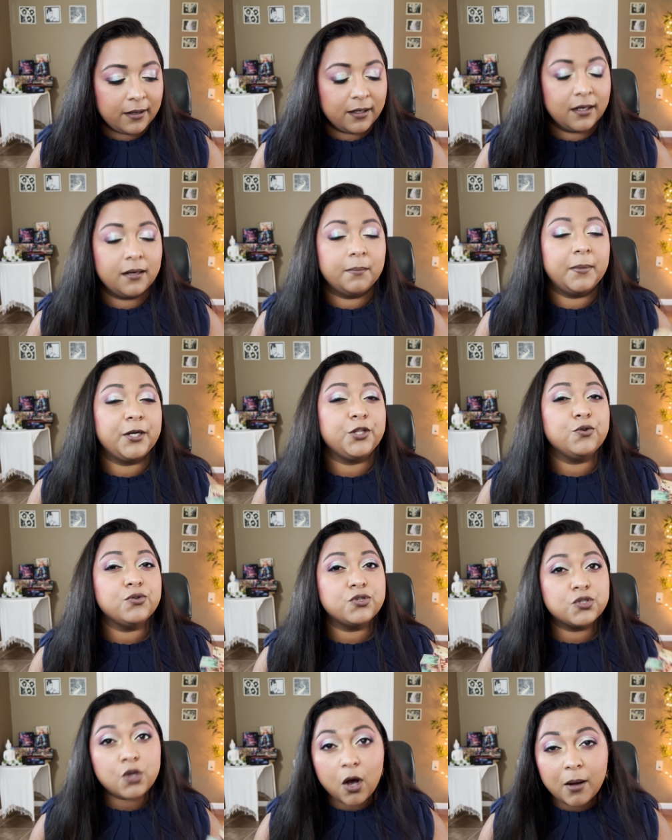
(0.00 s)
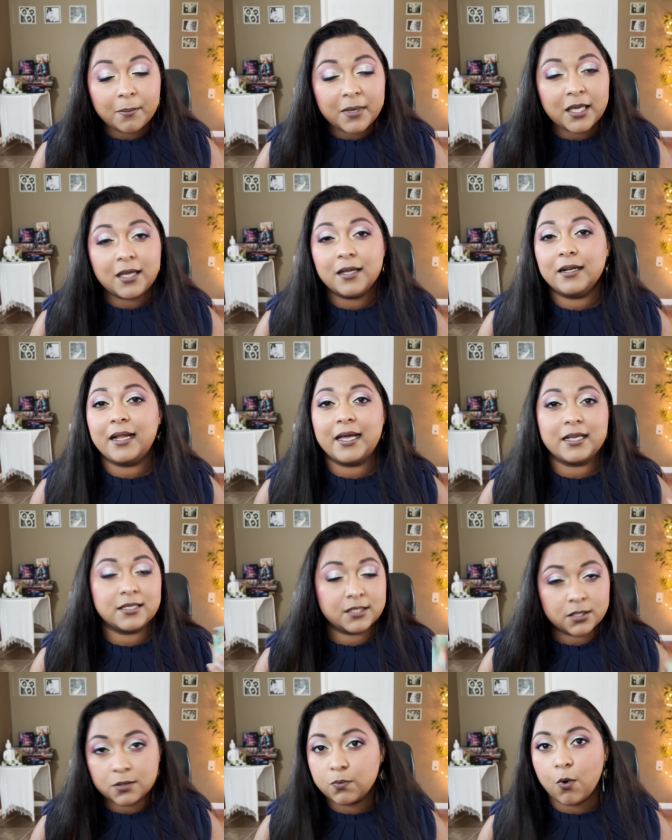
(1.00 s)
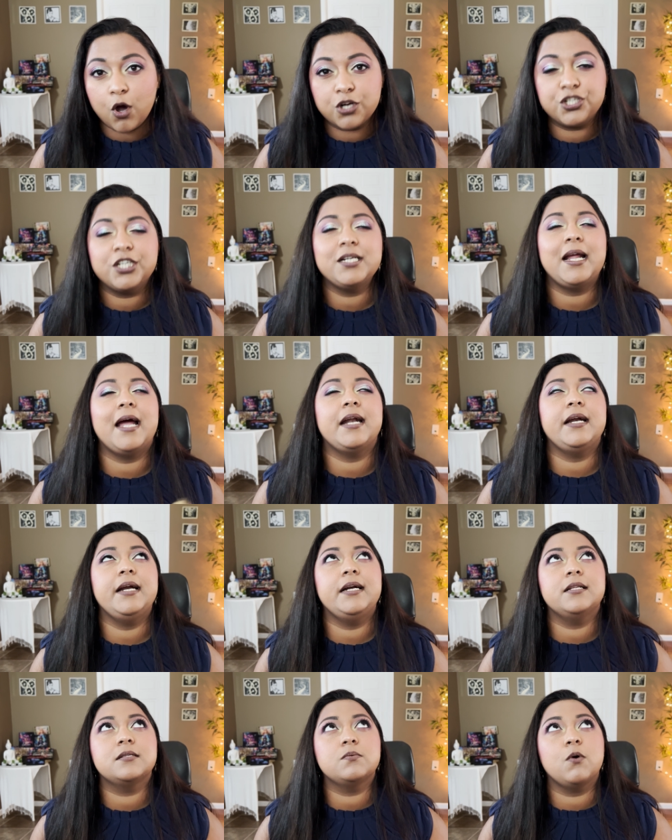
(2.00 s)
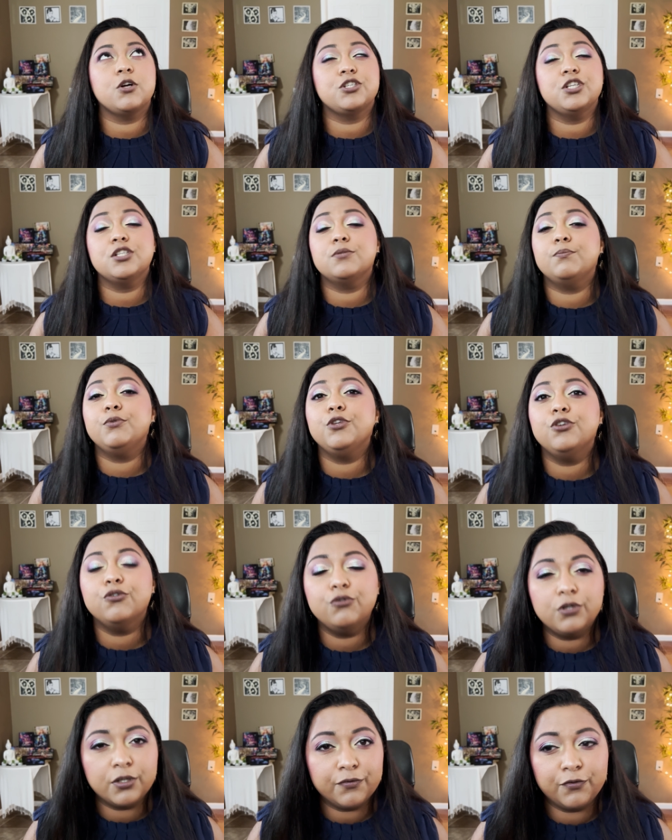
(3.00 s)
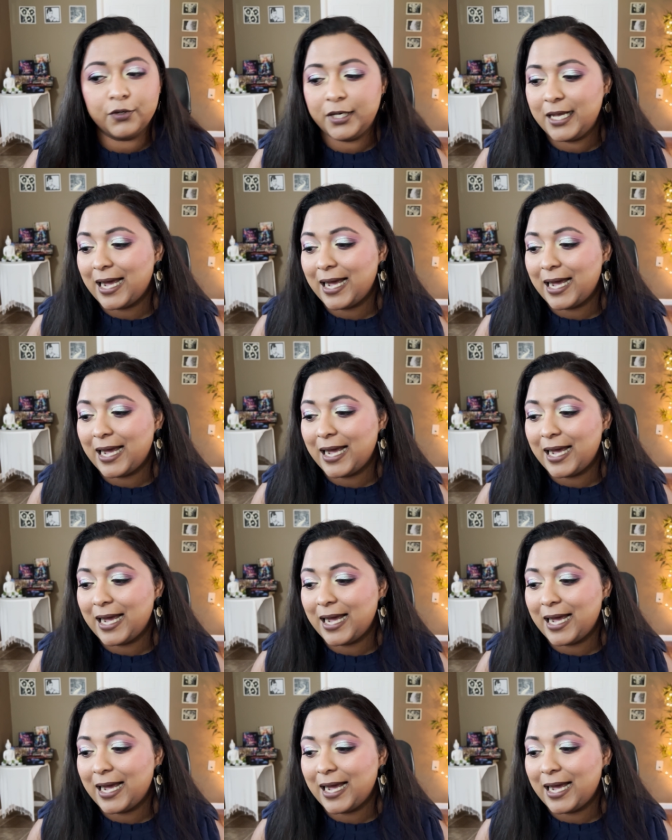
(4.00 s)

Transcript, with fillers: Uh, but you saw me like swatch it and it swatches beautifully.